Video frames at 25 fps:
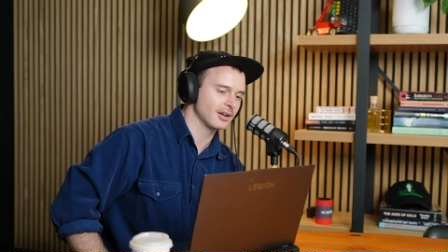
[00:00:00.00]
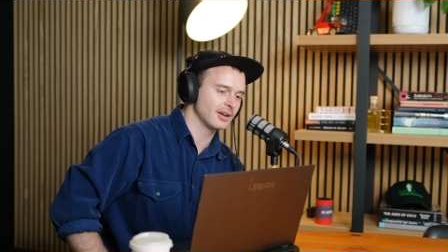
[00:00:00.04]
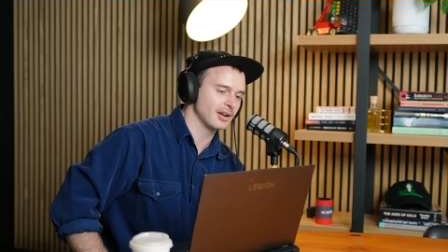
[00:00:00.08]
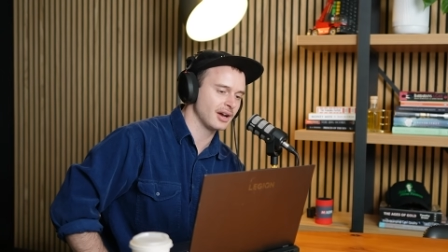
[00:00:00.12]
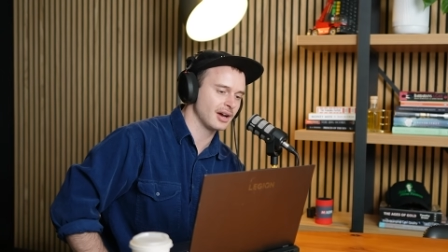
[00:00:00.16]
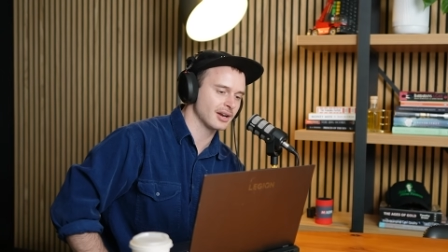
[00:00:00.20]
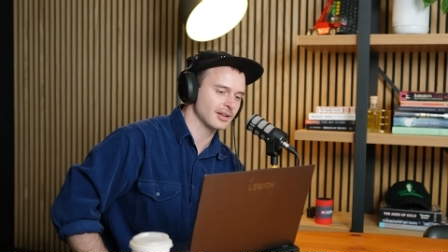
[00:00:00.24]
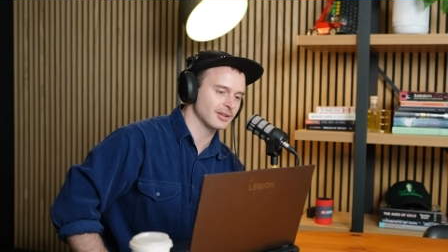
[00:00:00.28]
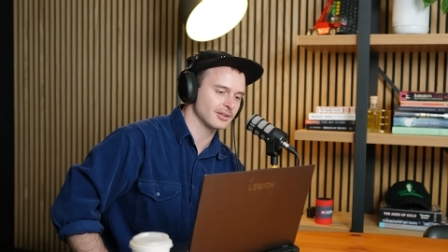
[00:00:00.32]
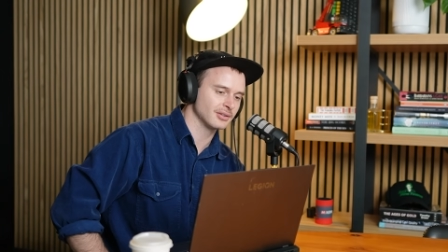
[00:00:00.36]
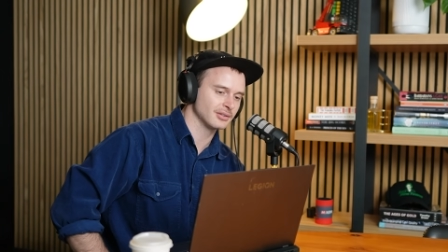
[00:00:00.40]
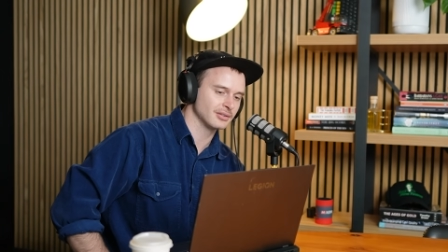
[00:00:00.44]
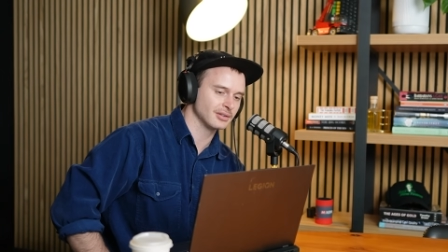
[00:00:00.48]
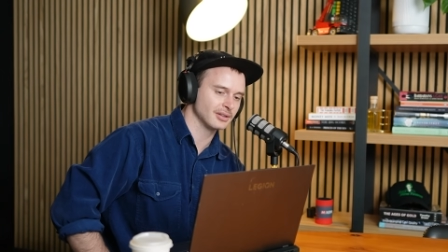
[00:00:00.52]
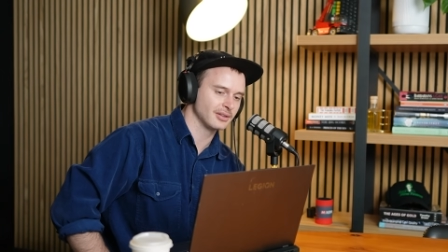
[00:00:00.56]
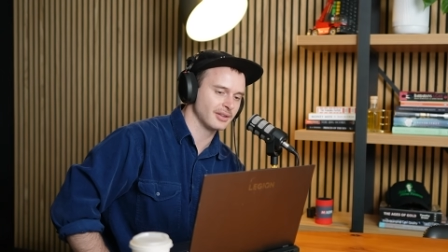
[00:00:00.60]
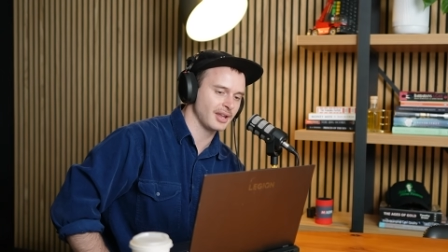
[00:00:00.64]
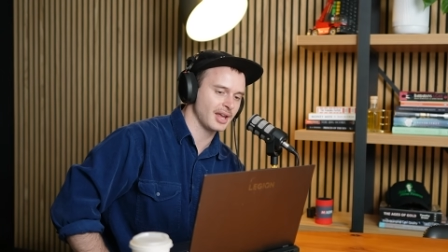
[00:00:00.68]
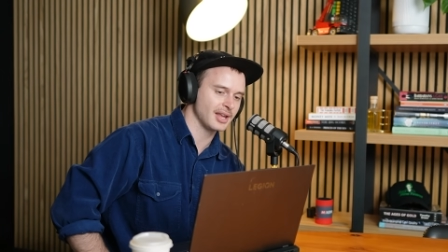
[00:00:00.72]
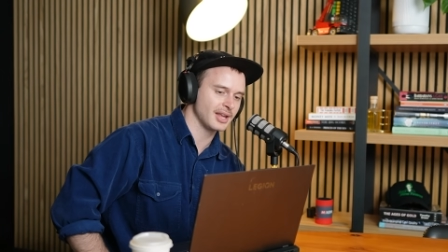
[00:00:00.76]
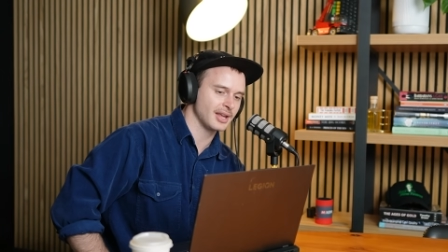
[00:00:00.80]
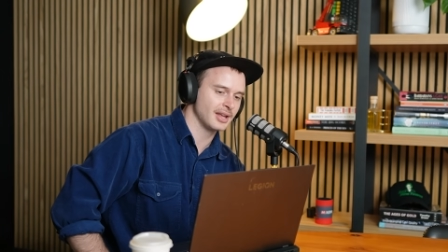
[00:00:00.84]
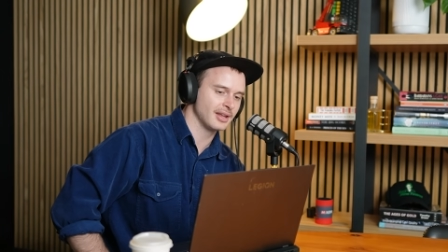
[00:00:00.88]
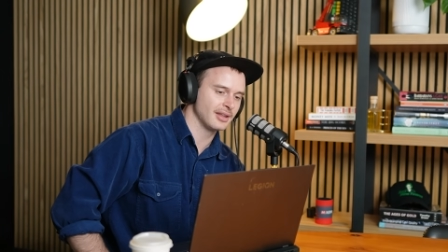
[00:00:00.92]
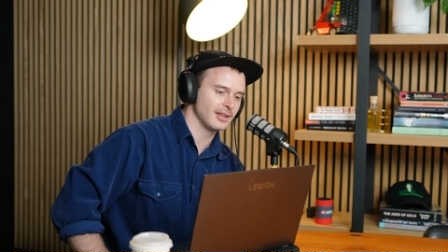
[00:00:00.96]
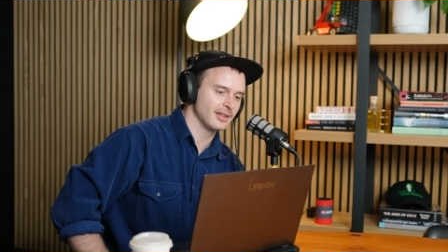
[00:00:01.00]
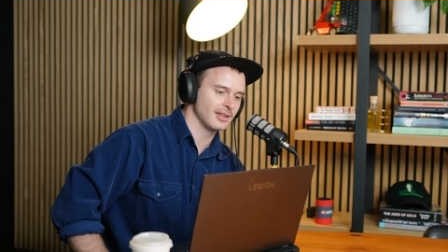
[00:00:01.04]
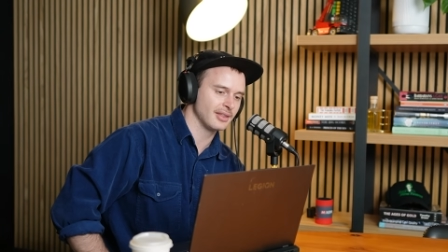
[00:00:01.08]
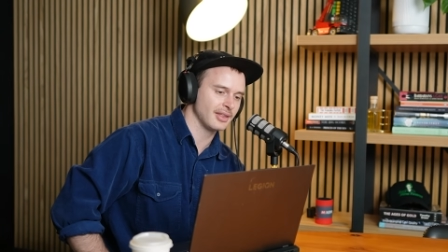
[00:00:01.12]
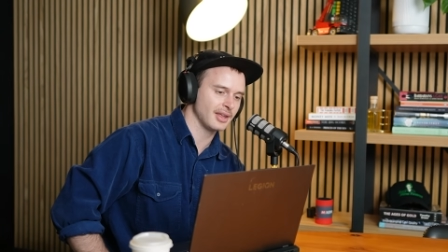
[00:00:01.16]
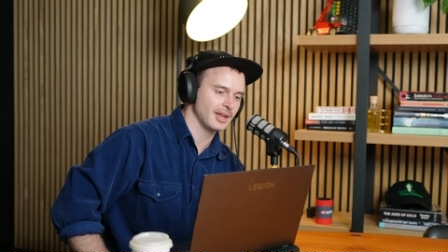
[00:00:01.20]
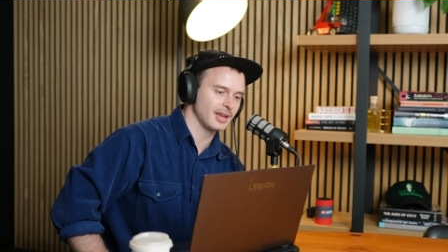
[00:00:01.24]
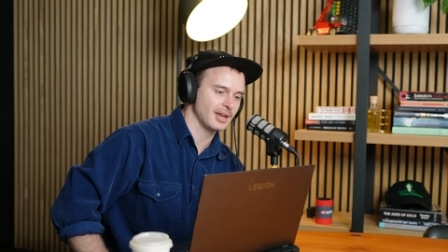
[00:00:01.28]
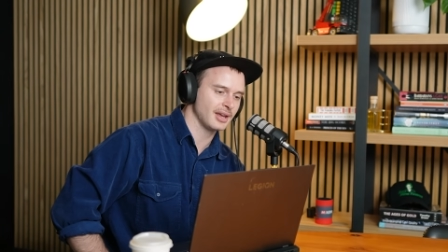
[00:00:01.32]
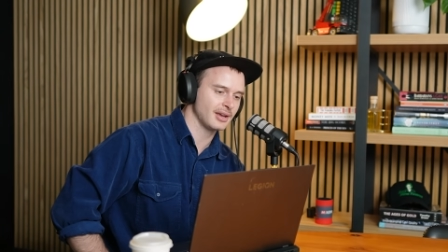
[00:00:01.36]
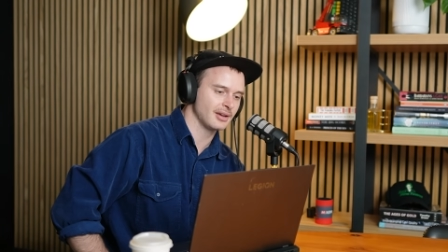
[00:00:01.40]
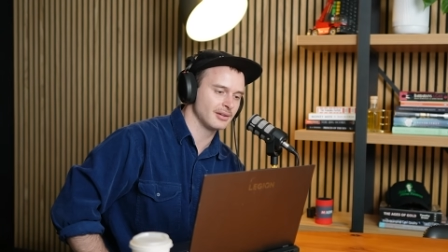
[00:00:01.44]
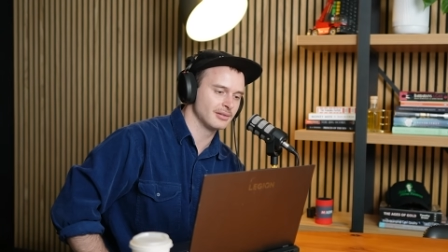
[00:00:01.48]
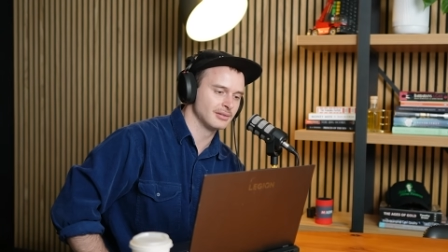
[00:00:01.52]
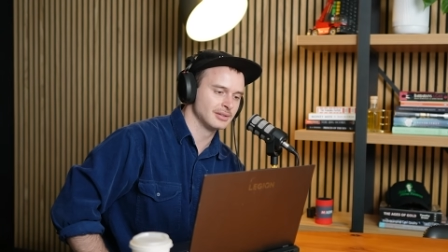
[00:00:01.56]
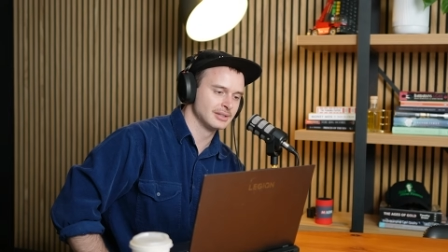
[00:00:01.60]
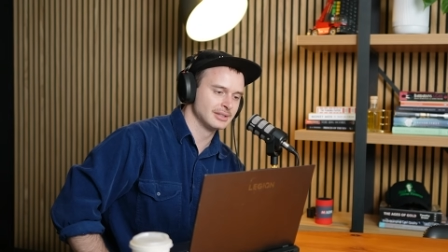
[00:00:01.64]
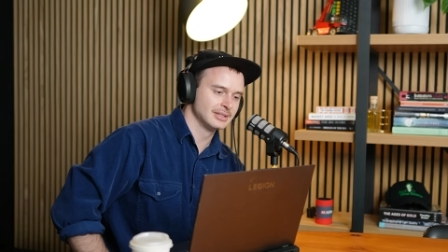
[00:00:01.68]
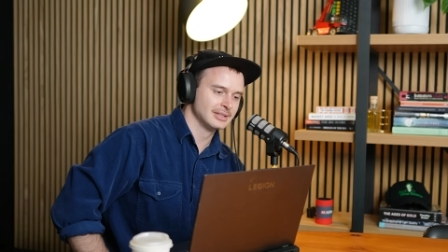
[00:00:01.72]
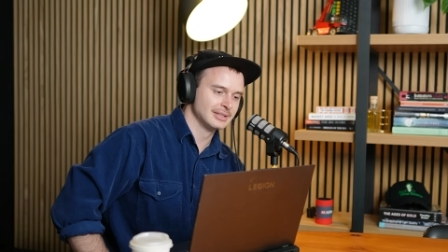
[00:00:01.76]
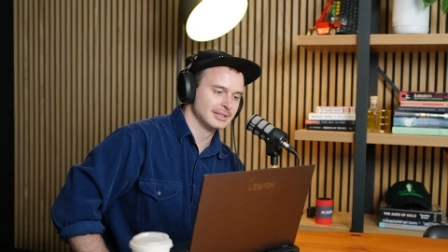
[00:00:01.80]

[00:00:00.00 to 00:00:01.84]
in an article, and they're